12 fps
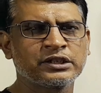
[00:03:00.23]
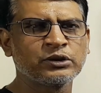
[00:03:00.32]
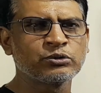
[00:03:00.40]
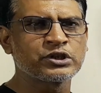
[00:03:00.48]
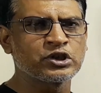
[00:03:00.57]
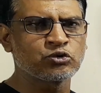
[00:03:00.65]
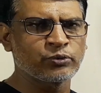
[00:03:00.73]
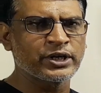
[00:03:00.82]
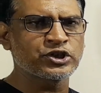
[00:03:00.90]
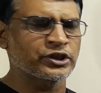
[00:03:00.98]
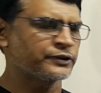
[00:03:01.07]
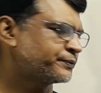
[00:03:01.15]

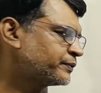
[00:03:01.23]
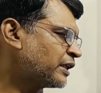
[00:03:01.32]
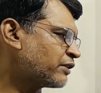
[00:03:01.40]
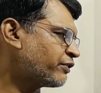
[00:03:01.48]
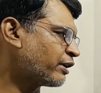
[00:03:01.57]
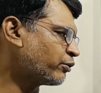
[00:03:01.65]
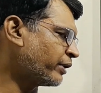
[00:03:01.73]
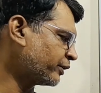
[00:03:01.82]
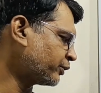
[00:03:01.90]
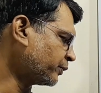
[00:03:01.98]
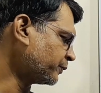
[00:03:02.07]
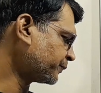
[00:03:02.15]
situation that we are going
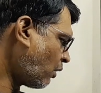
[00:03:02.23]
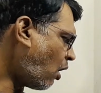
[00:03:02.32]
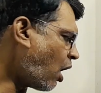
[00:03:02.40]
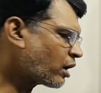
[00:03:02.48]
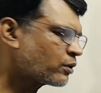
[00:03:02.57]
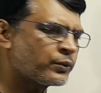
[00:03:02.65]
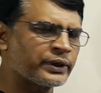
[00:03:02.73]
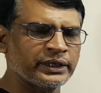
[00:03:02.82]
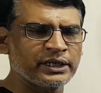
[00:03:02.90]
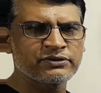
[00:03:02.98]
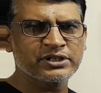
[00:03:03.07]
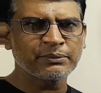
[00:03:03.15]
through. Awkward.
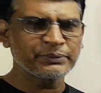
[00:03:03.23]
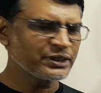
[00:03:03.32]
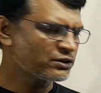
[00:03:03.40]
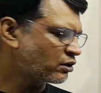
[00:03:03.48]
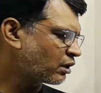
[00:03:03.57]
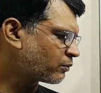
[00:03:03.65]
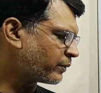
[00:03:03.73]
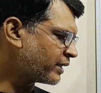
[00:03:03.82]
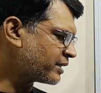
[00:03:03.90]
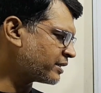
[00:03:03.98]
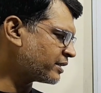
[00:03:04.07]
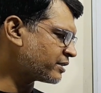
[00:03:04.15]
If something is awkward,
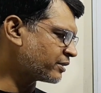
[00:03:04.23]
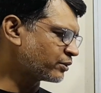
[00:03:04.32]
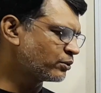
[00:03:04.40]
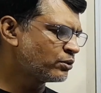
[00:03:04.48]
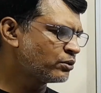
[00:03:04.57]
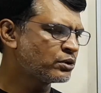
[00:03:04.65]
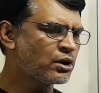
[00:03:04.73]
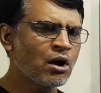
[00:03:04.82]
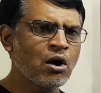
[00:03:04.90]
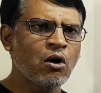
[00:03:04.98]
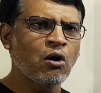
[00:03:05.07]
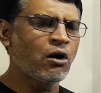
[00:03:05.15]
it is rude
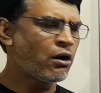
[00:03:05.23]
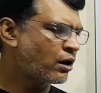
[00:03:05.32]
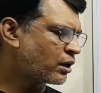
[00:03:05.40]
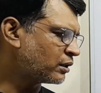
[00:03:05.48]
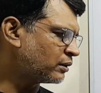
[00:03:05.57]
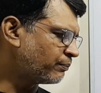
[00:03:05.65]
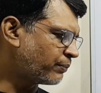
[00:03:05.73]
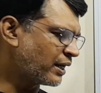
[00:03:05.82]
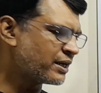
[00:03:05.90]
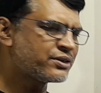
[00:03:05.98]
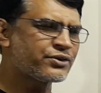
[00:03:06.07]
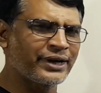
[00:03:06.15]
or
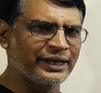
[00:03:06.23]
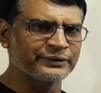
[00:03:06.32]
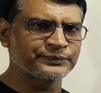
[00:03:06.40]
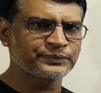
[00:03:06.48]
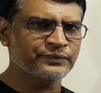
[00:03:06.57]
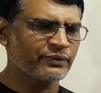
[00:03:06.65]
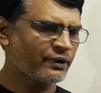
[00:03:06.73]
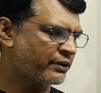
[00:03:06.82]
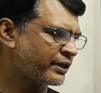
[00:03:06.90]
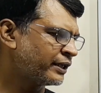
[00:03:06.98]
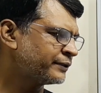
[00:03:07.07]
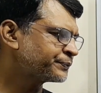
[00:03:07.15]
blundering.
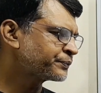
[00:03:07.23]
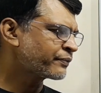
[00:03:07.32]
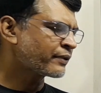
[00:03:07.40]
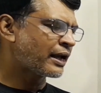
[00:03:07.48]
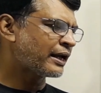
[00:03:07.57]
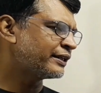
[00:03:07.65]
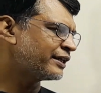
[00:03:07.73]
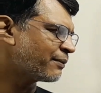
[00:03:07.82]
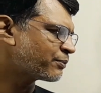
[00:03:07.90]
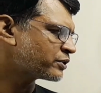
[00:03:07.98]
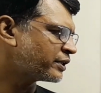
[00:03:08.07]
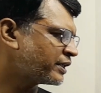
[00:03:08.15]
Okay, and the
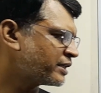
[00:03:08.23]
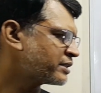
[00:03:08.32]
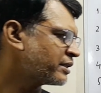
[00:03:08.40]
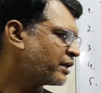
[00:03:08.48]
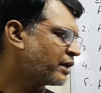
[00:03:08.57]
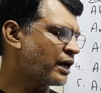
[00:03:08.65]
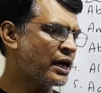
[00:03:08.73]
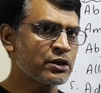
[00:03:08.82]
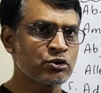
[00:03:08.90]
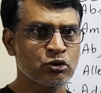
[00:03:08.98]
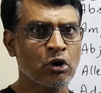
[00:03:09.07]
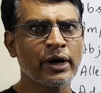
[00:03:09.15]
opposite is
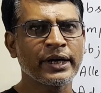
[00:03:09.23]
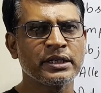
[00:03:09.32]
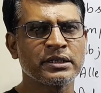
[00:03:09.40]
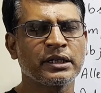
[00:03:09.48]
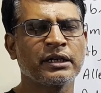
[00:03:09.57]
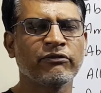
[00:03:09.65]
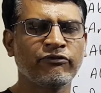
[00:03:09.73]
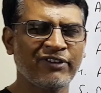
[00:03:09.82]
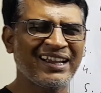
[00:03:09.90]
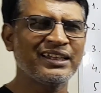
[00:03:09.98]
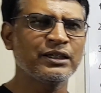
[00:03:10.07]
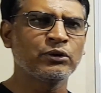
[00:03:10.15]
adroit, in a
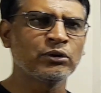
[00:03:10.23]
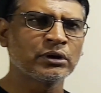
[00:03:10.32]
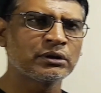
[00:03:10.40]
very good